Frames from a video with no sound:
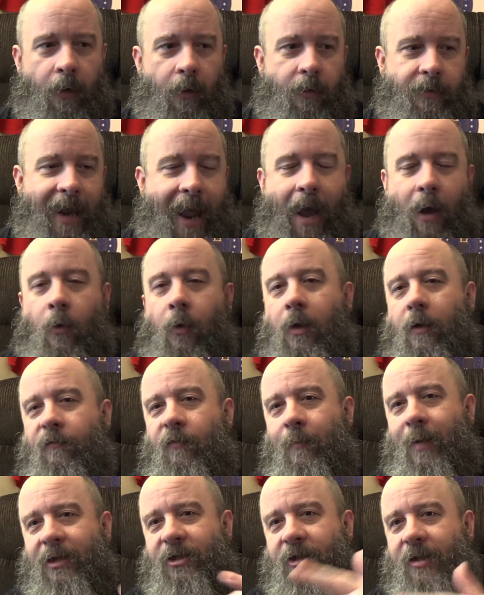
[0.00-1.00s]
Now, if
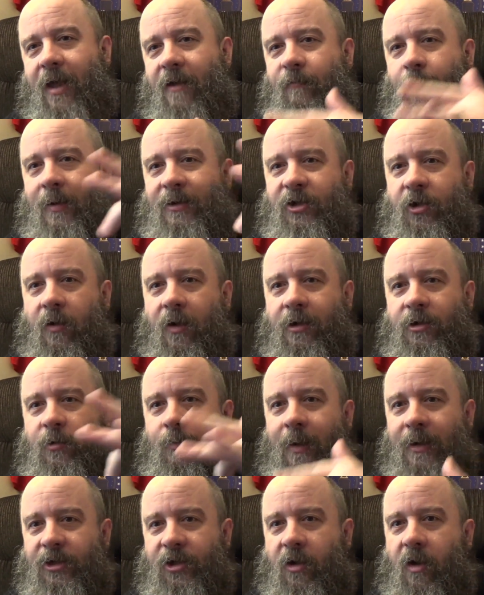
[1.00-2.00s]
it made you laugh, made you cringe,
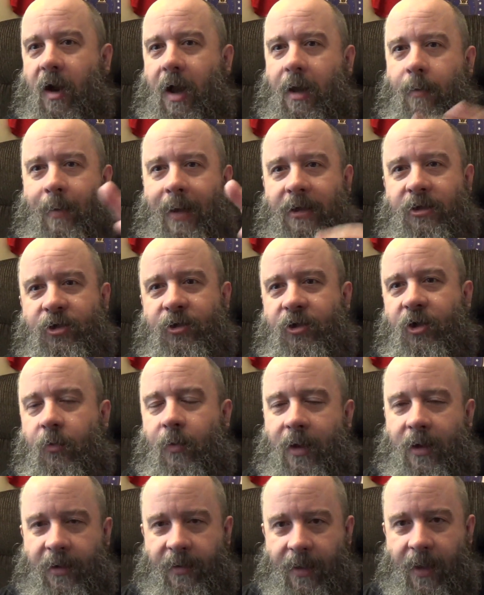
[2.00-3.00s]
made you cry, made you
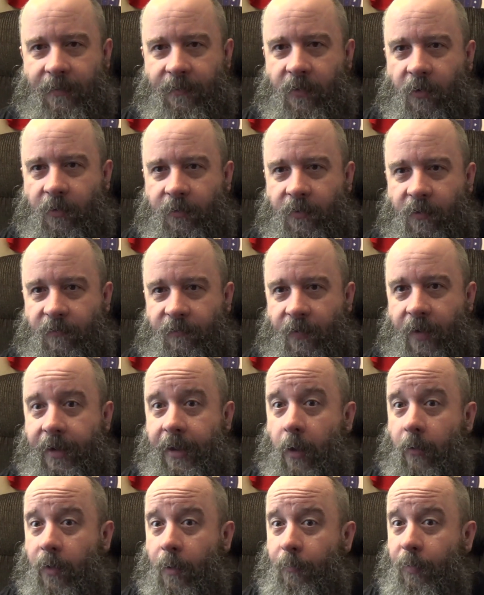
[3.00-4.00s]
do any of that during this
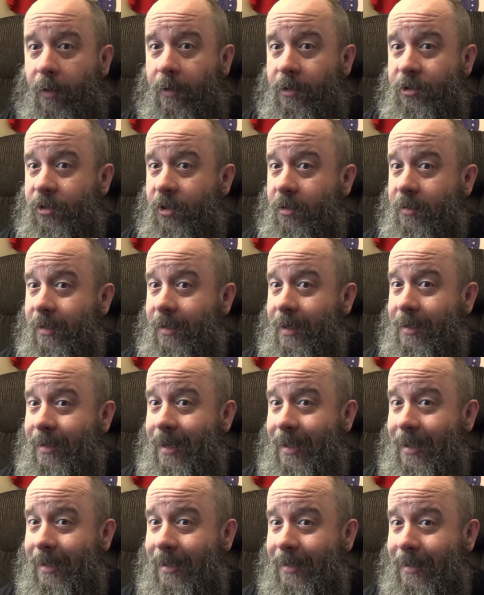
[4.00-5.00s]
video, and I'm pretty sure that it
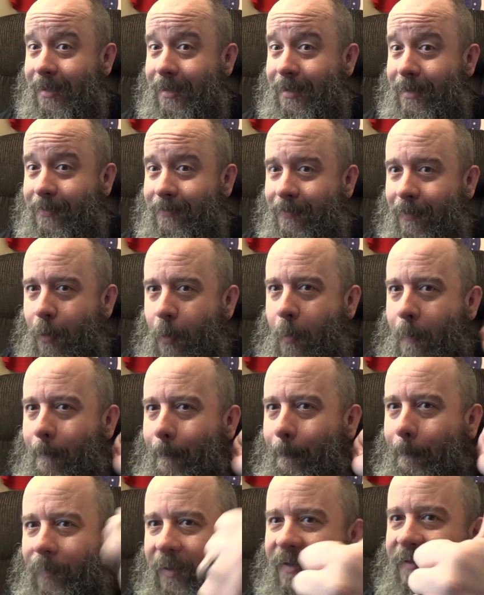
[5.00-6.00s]
did,
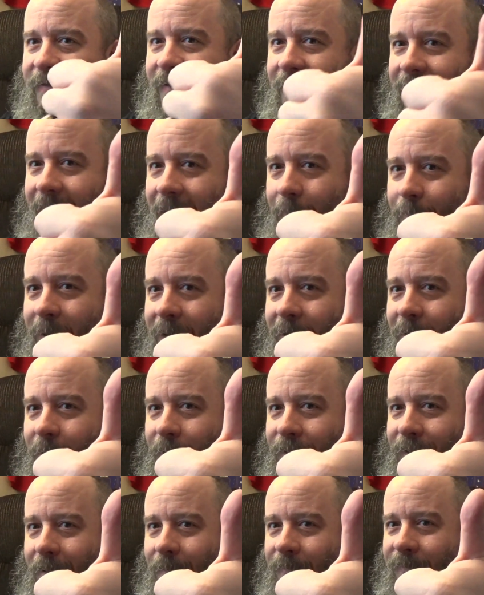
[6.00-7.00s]
please hit that big
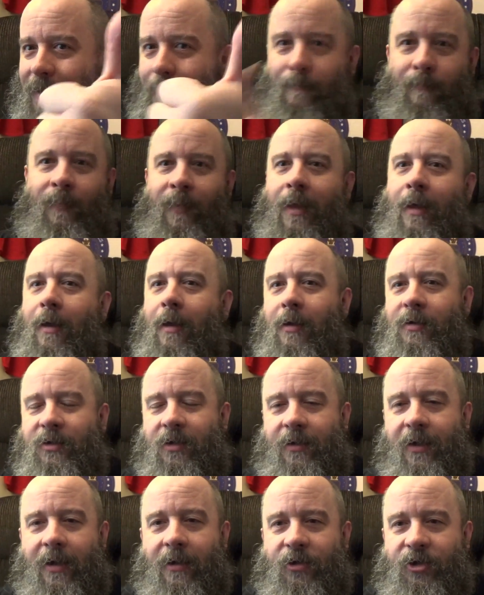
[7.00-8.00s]
old thumbs up. It's
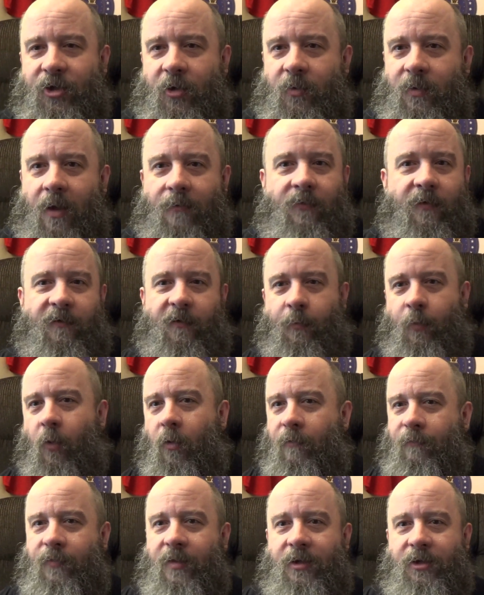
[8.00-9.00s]
only going to show love and
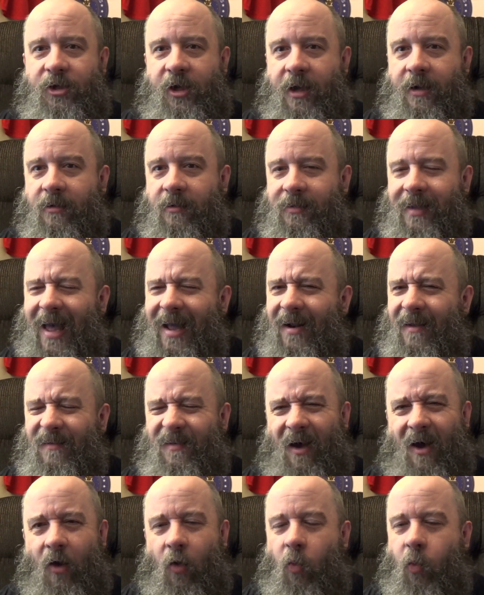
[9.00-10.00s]
support for the channel, and that is
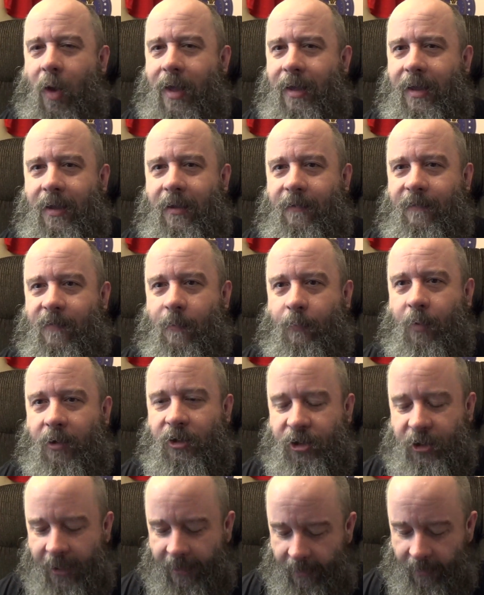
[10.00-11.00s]
always
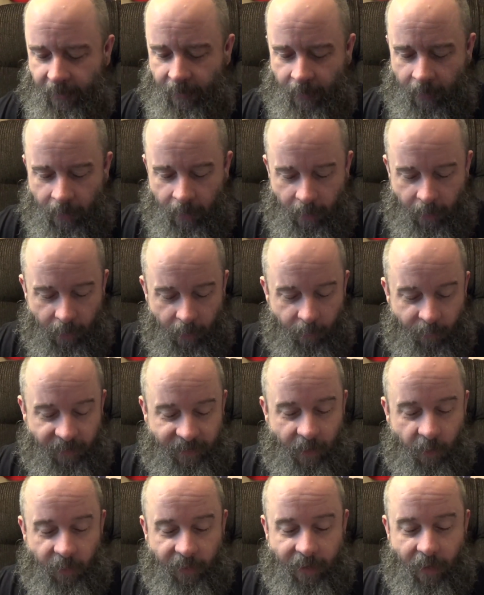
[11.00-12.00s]
appreciated. But
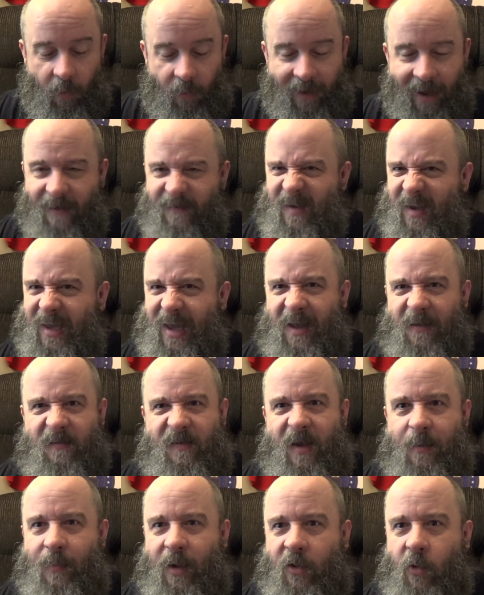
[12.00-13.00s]
there we go, guys. I can't
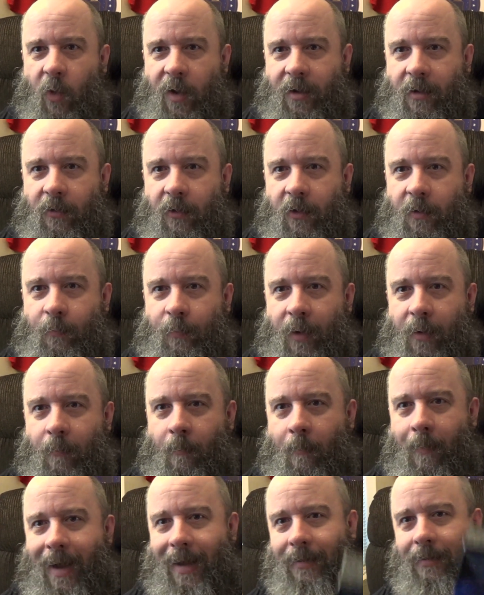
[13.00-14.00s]
say my quick look, but
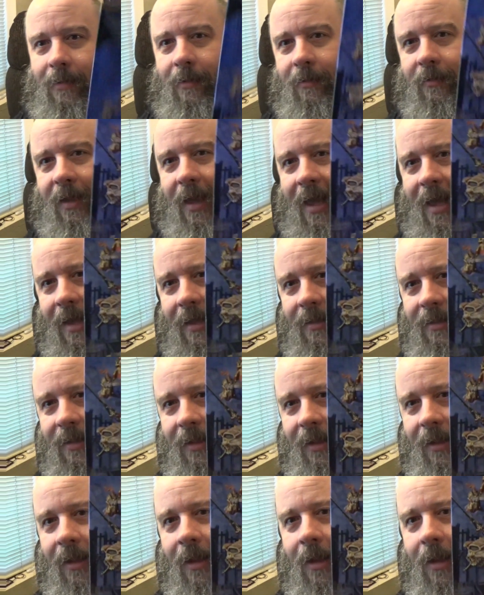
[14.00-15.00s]
my look at
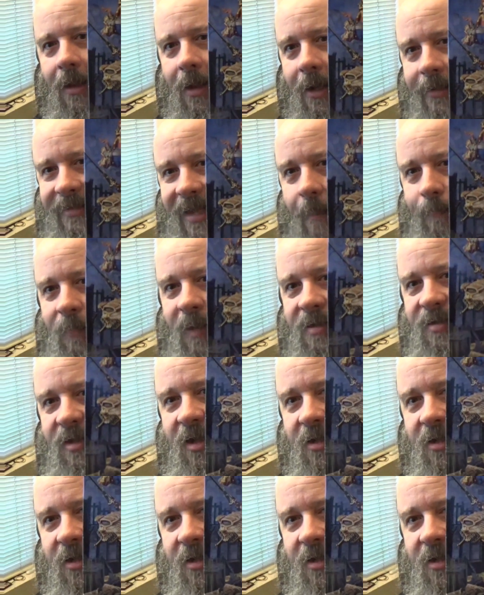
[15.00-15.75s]
the Adeptus